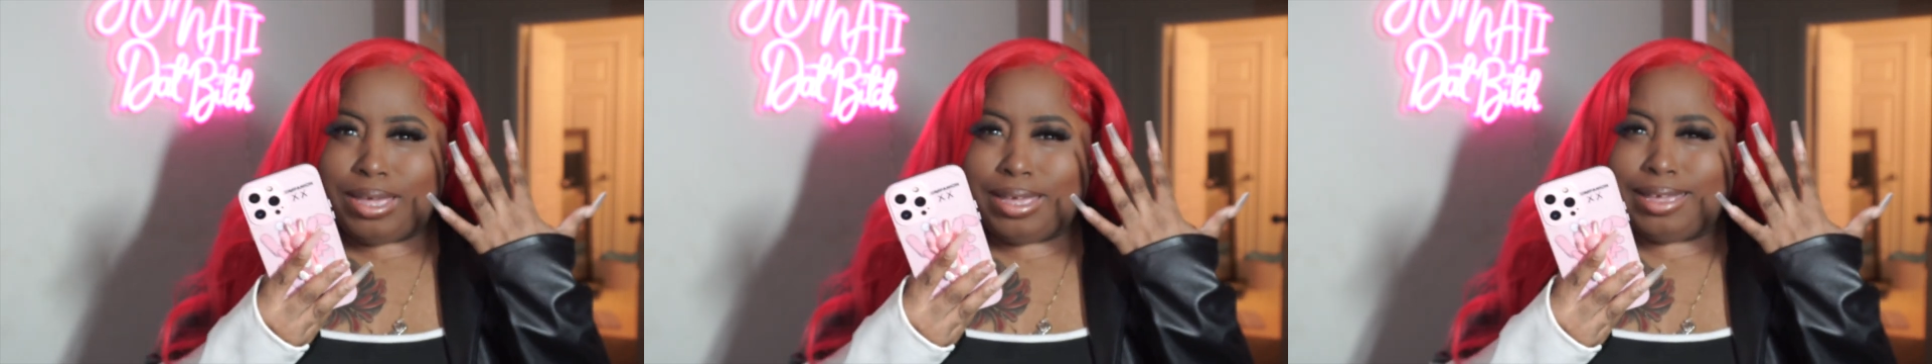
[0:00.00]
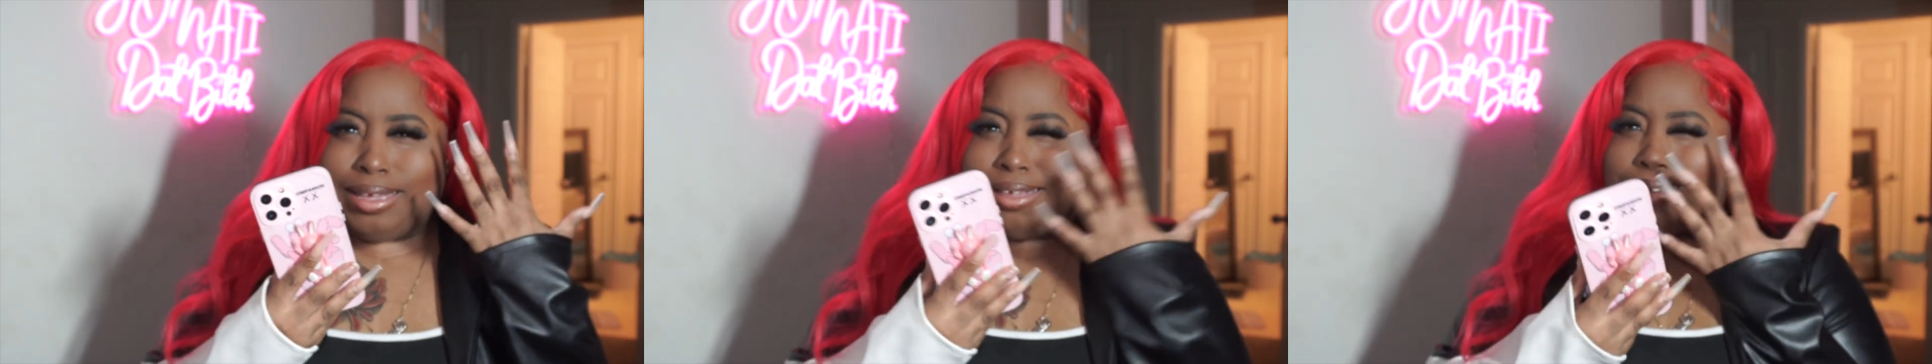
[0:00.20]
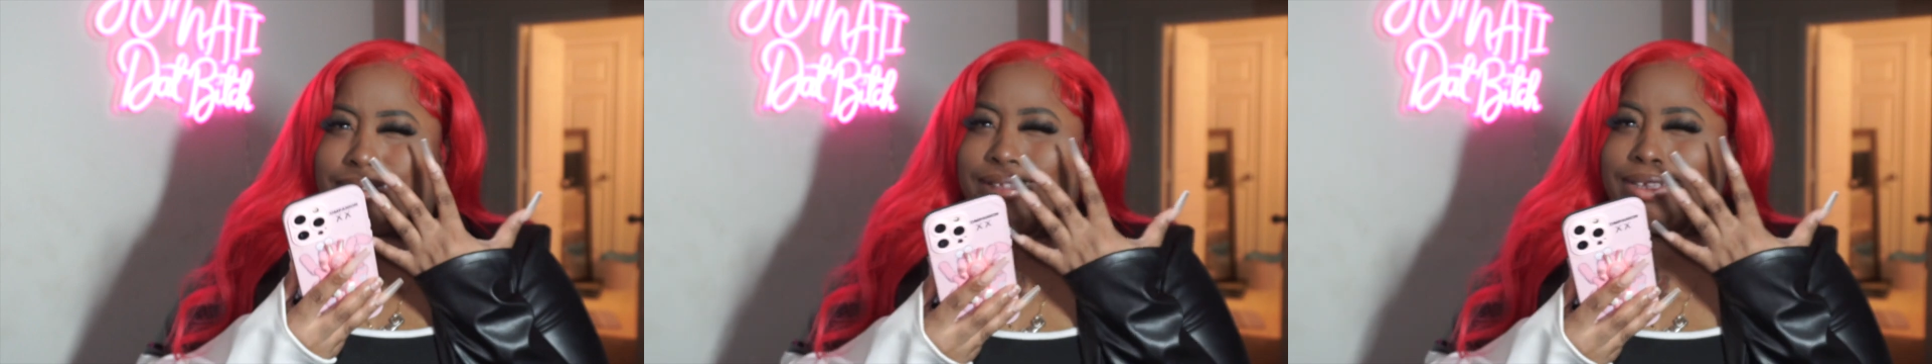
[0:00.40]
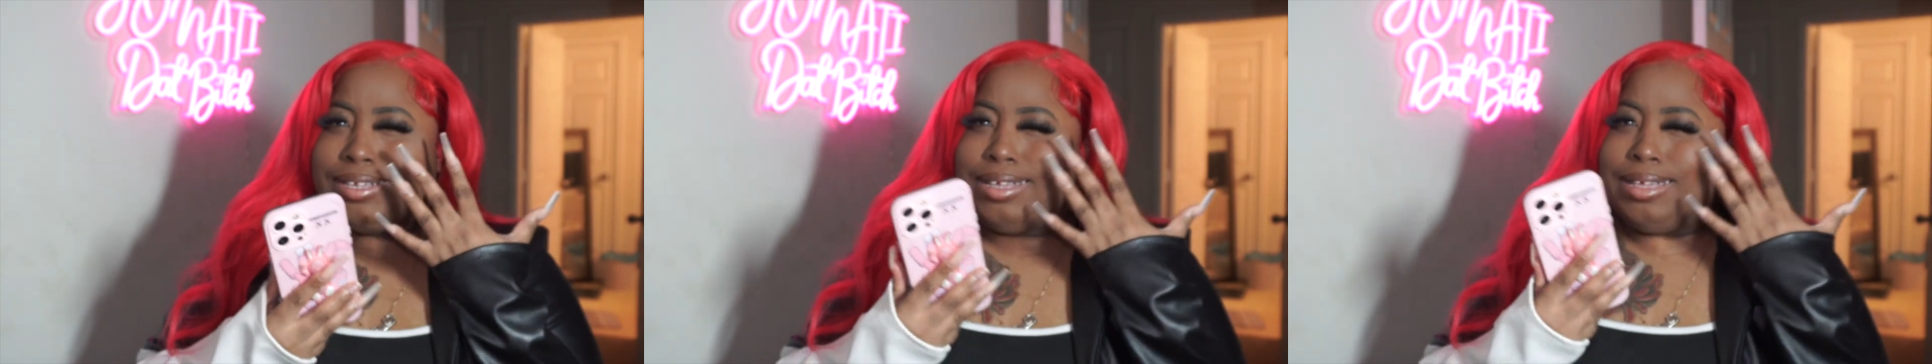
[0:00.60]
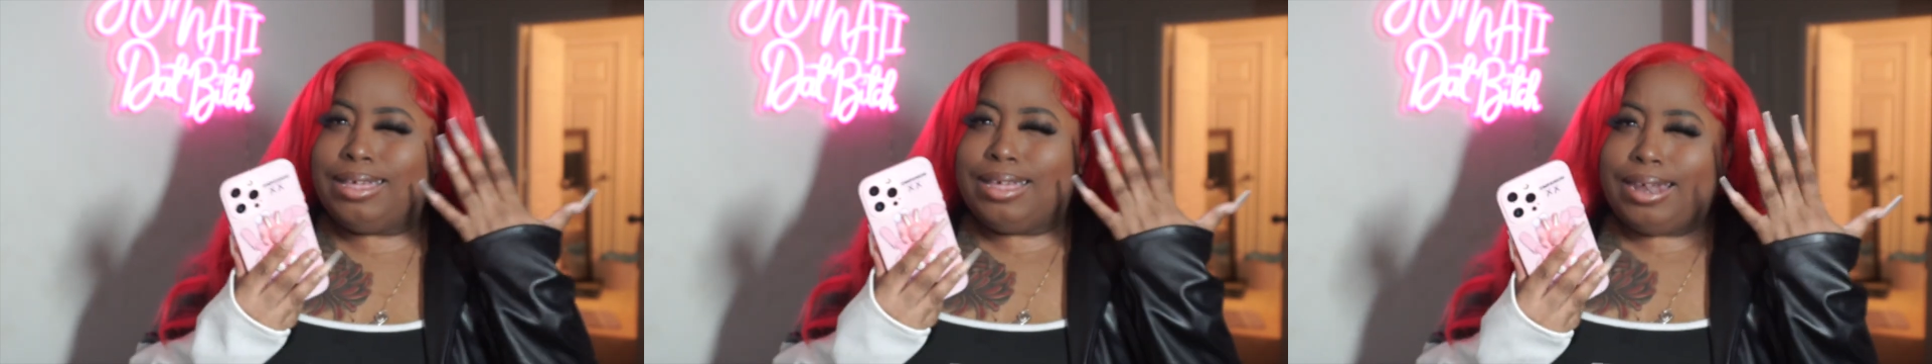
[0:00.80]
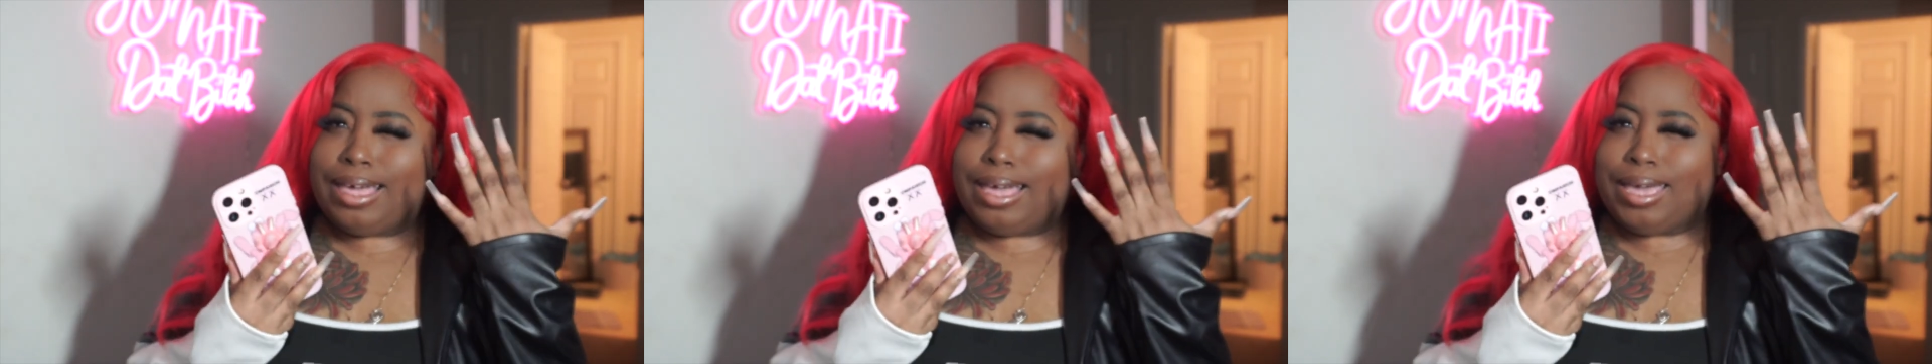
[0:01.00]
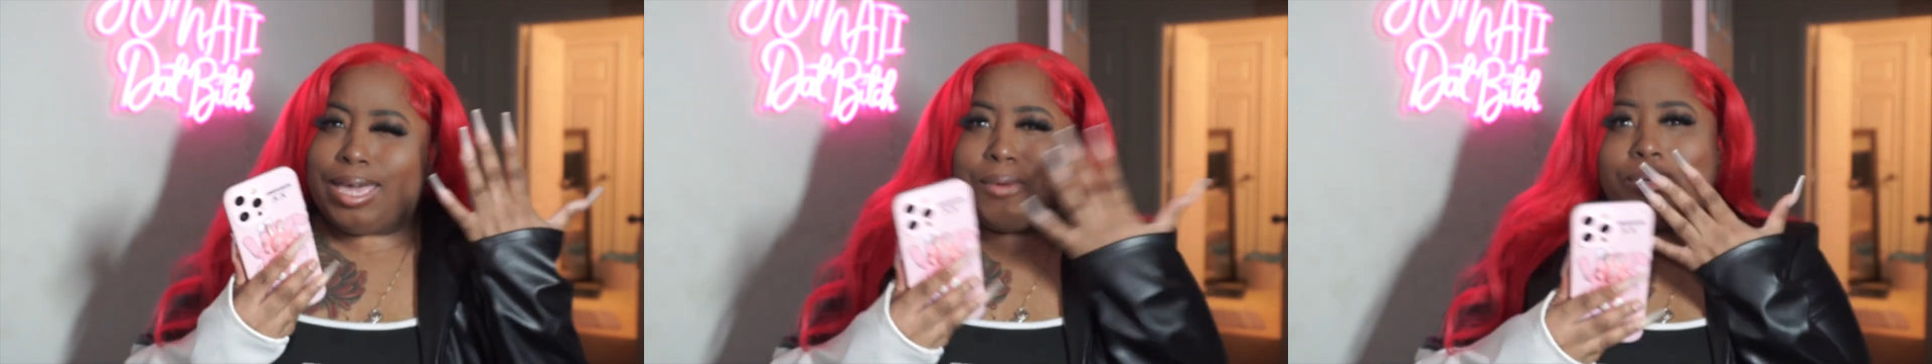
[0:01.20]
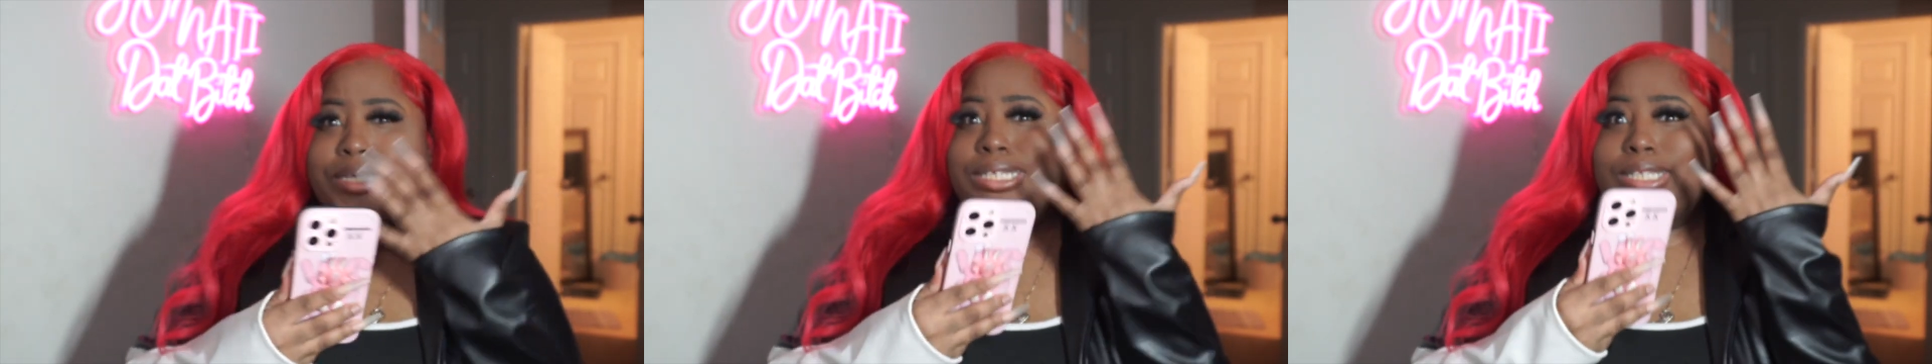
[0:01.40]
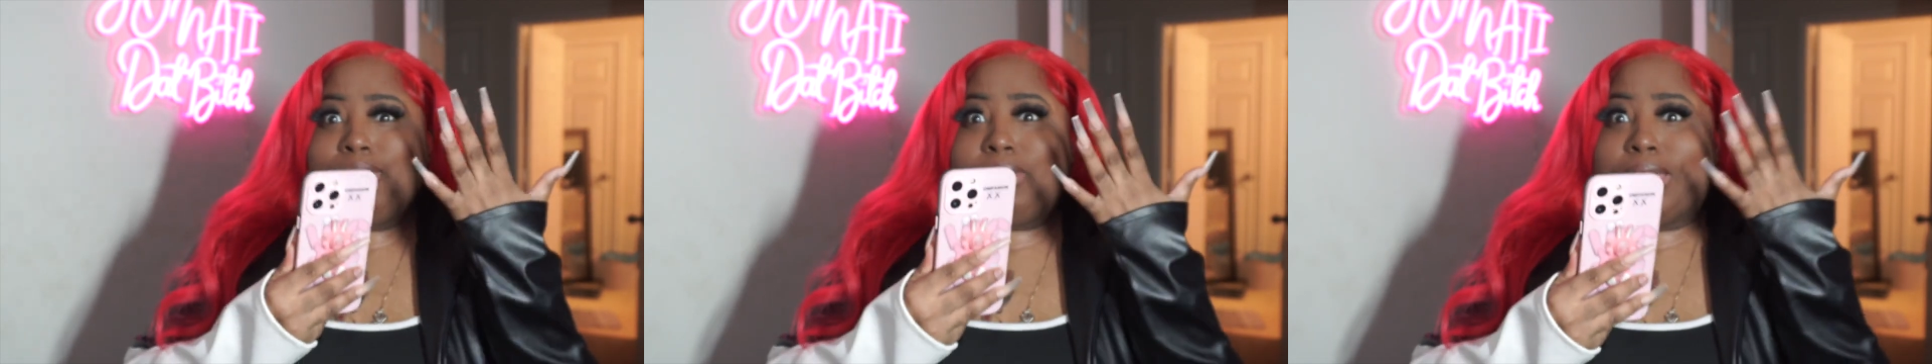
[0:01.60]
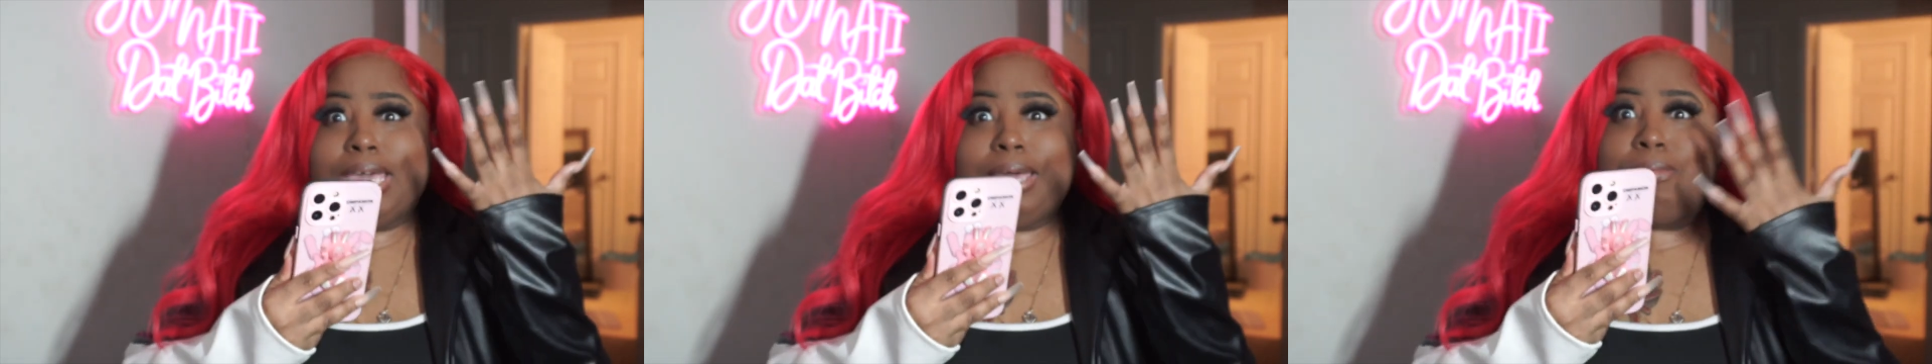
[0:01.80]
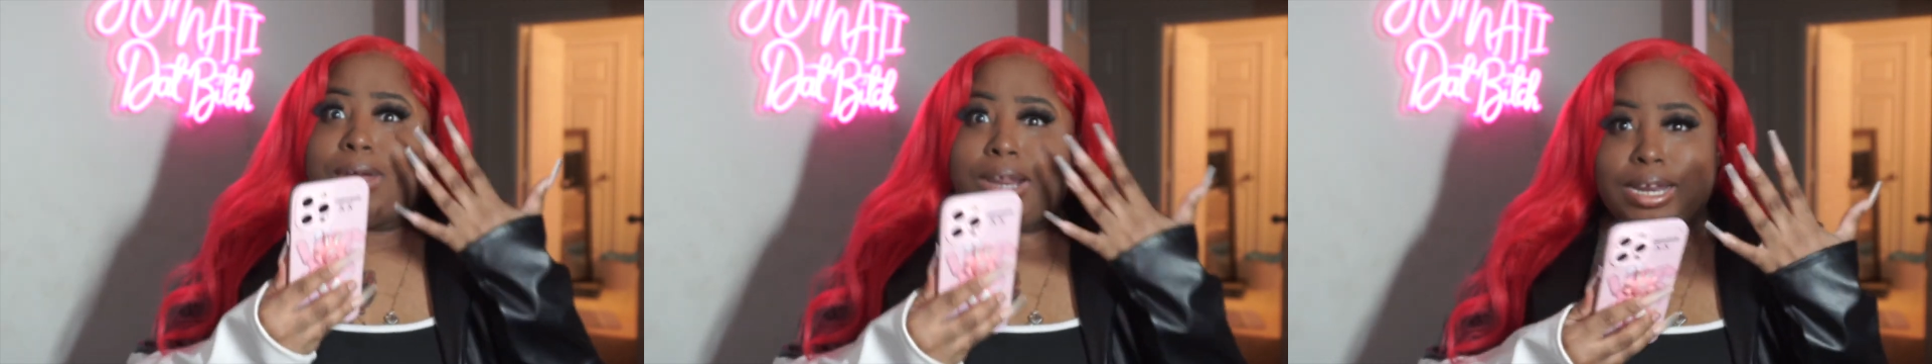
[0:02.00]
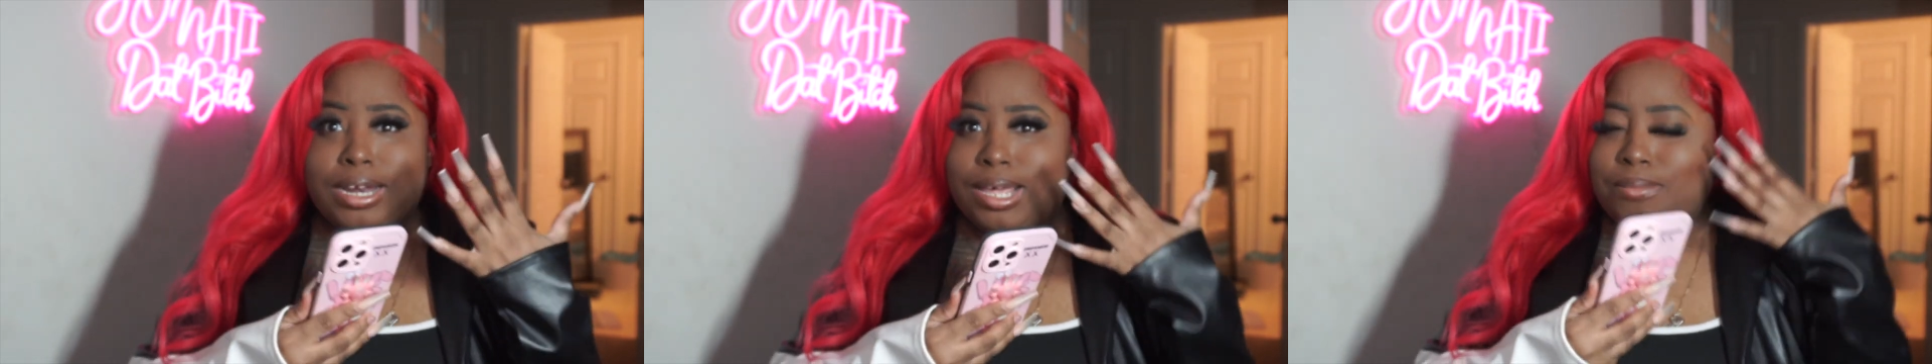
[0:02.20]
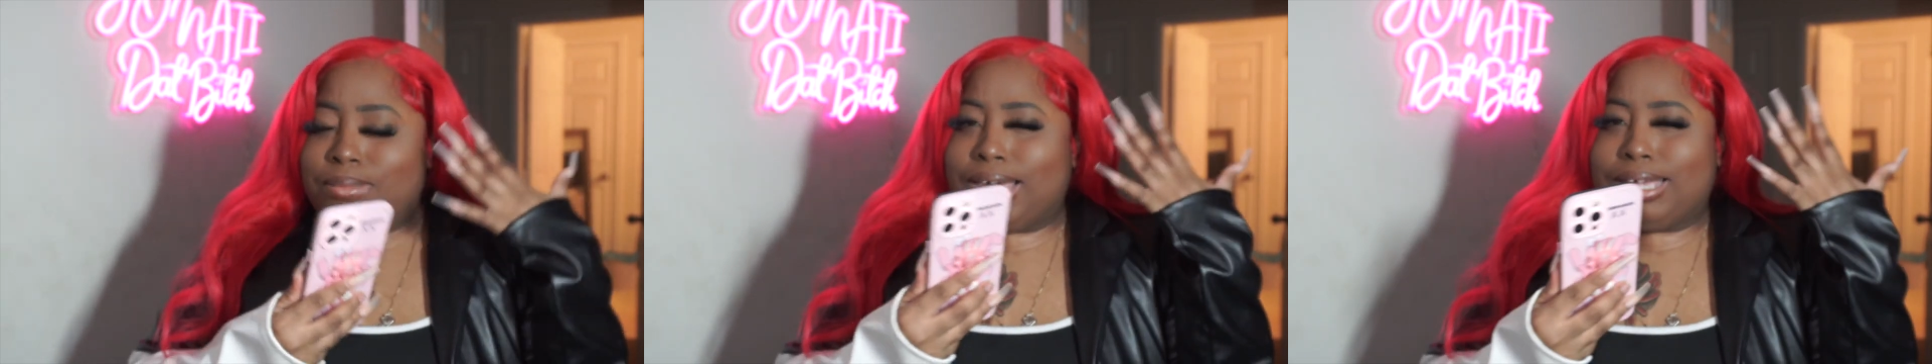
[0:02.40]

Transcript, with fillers: and we're just gonna keep running up.